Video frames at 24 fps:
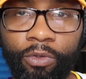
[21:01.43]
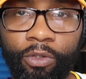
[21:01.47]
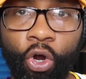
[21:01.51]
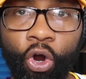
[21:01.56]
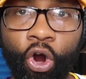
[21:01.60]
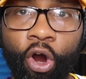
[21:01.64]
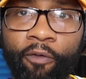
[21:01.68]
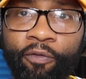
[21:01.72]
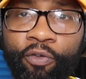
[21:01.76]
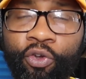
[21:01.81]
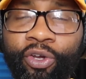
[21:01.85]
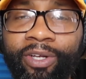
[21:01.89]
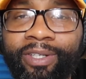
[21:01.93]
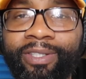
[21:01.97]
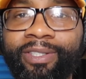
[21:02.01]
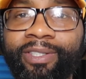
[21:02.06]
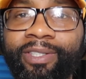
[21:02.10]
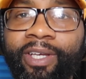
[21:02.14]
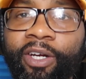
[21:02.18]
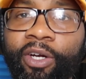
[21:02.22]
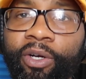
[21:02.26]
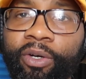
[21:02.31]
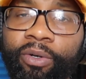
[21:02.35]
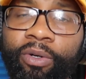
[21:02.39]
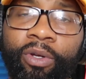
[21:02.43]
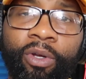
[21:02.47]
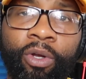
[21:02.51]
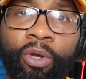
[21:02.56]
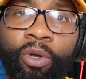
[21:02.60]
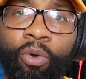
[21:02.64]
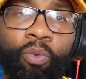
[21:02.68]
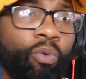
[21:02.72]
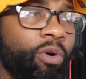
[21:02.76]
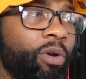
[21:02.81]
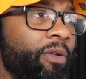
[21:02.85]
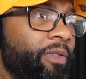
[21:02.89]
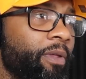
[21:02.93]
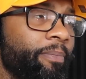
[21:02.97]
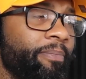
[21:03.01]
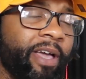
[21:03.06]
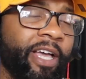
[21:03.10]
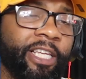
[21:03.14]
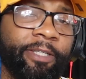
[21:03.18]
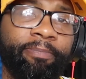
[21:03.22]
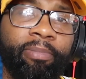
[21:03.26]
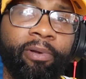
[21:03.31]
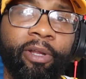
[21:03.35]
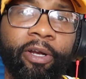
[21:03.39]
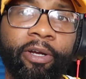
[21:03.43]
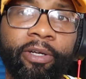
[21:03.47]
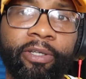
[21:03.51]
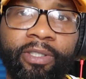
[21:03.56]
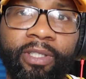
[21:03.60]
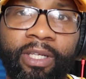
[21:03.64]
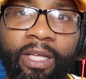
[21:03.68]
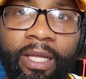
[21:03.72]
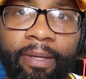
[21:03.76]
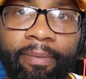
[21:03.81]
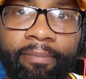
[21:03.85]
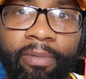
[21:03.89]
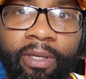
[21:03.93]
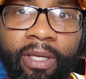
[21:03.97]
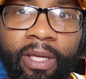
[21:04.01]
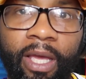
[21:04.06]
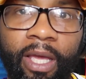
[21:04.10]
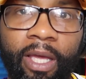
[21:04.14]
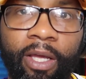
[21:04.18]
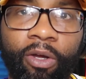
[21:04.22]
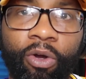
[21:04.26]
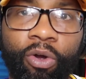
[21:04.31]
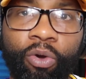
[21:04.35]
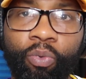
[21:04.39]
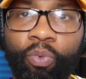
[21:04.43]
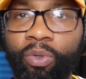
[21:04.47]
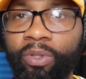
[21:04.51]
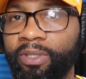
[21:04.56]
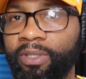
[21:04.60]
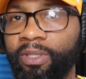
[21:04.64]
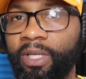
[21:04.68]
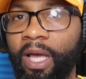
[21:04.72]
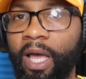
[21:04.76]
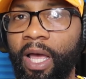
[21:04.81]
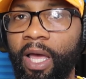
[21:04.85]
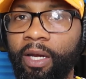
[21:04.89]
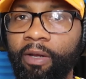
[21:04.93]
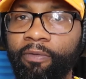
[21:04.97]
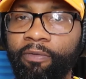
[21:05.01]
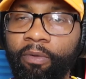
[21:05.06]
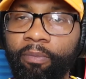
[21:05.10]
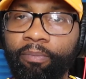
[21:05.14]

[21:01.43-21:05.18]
or if you consider one of the best players in the NBA on one side of the